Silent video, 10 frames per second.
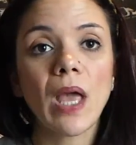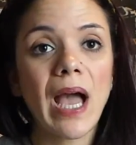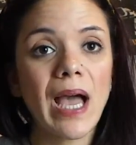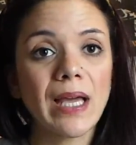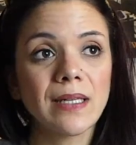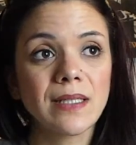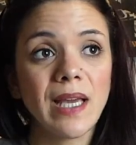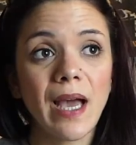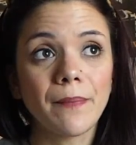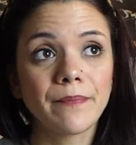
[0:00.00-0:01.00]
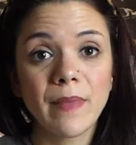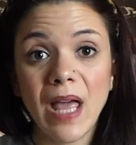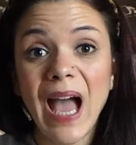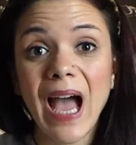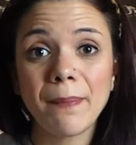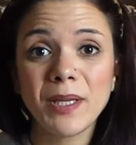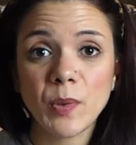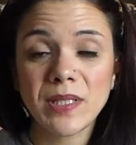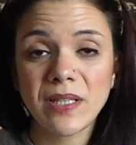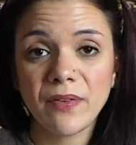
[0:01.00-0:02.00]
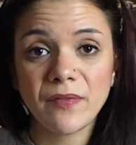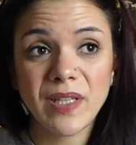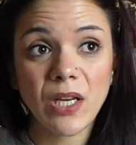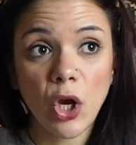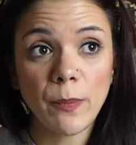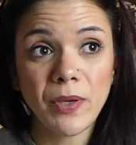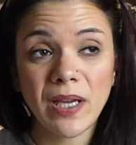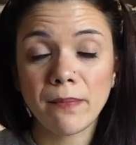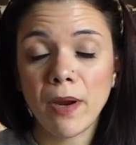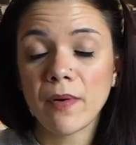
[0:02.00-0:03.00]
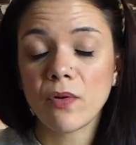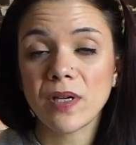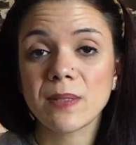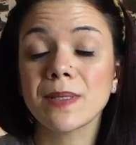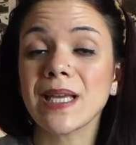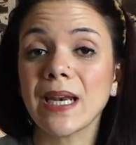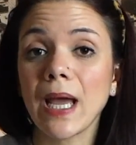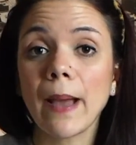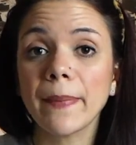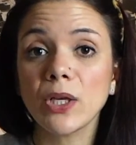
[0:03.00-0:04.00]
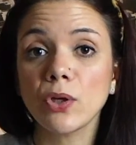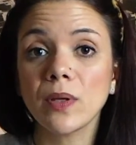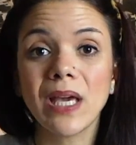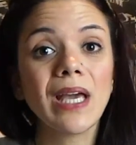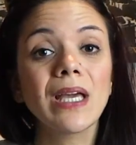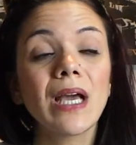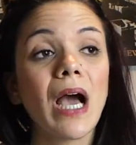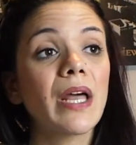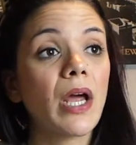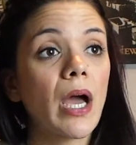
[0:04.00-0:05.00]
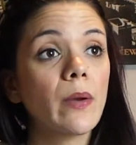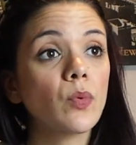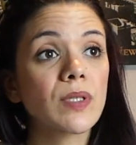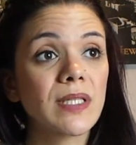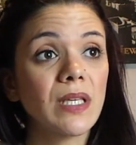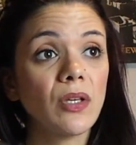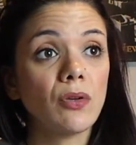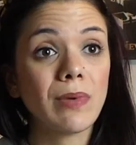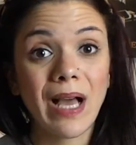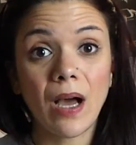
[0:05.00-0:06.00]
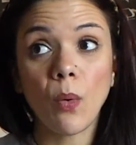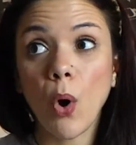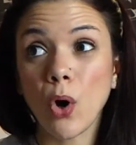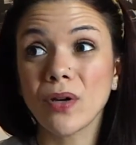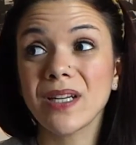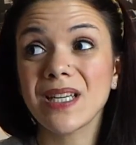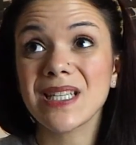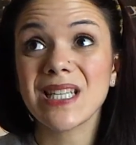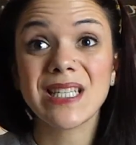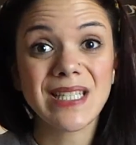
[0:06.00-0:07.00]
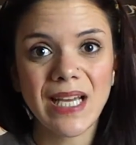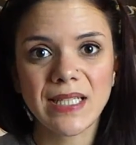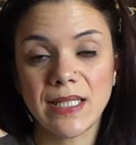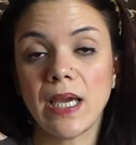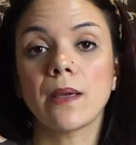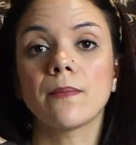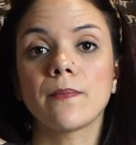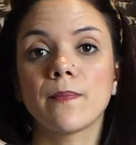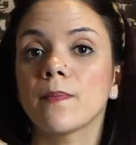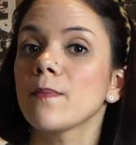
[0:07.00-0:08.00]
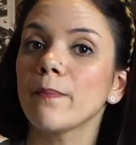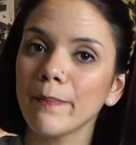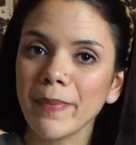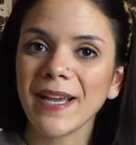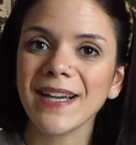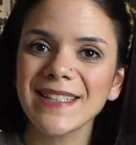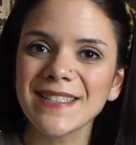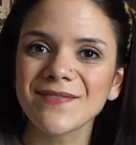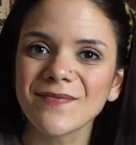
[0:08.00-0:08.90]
And yeah, happy 2015. Hope you had a Merry Christmas and a Happy New Year, and I will see you now on Saturday. Bye guys.